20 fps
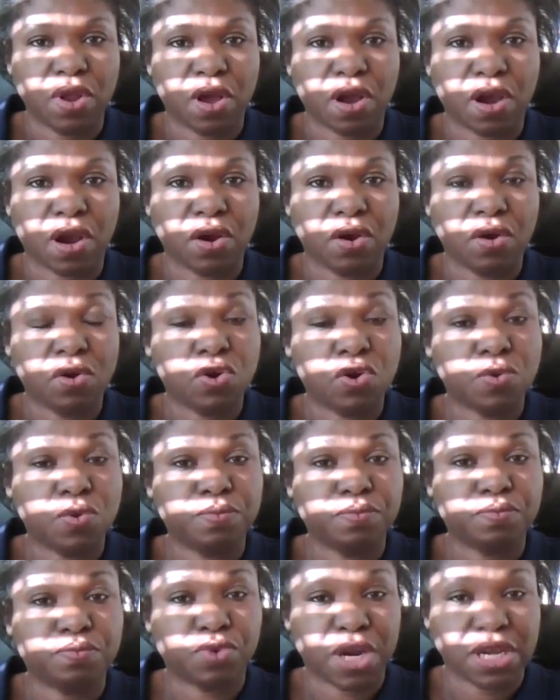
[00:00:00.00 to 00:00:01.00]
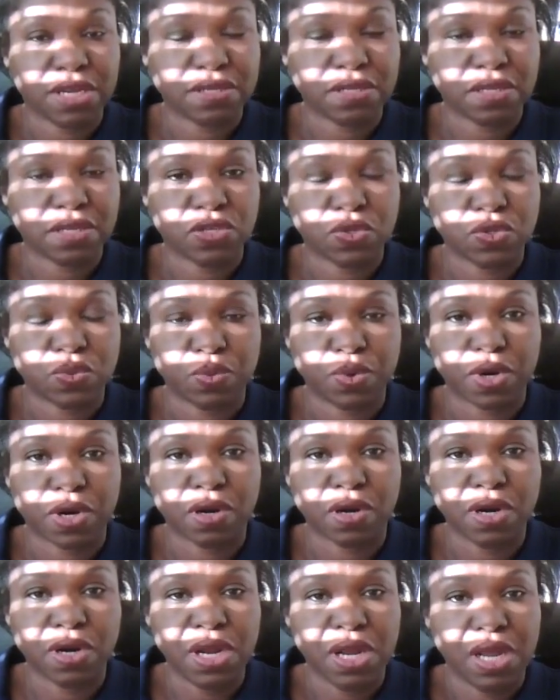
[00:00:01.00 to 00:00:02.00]
our home prices
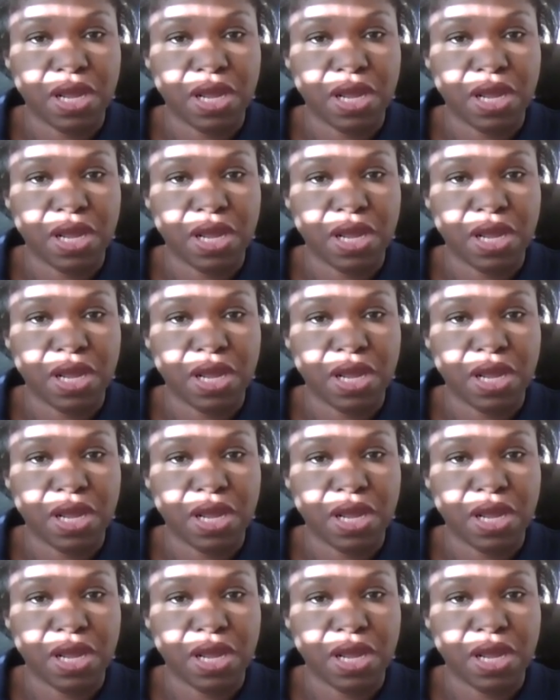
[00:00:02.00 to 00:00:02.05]
were